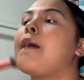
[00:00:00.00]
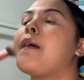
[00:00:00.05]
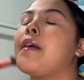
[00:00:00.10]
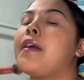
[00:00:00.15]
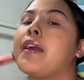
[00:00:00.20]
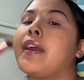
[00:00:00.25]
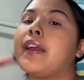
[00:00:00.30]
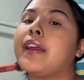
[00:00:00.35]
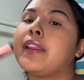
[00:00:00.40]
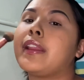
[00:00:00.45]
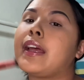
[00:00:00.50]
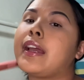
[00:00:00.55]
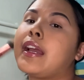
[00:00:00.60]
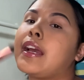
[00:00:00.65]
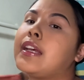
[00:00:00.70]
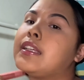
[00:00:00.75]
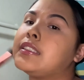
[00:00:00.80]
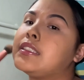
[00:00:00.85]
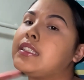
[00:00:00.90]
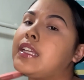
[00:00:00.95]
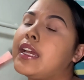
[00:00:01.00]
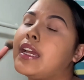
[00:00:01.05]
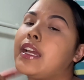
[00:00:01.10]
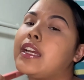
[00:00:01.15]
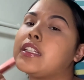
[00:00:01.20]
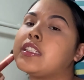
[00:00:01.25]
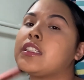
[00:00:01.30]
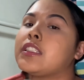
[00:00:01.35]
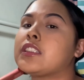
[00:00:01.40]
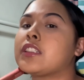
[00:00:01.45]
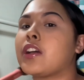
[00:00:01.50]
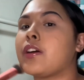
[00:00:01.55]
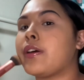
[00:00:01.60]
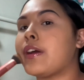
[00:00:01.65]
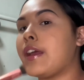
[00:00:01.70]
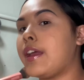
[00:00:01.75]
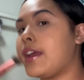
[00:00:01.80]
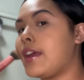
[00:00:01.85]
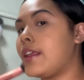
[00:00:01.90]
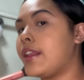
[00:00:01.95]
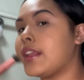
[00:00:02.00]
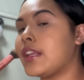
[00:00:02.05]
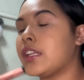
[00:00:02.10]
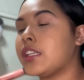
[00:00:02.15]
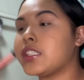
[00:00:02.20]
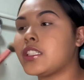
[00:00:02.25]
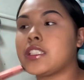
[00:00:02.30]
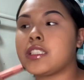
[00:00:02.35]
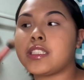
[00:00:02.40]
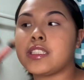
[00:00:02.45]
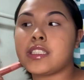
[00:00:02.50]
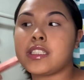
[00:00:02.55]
And like I said, just go ahead and just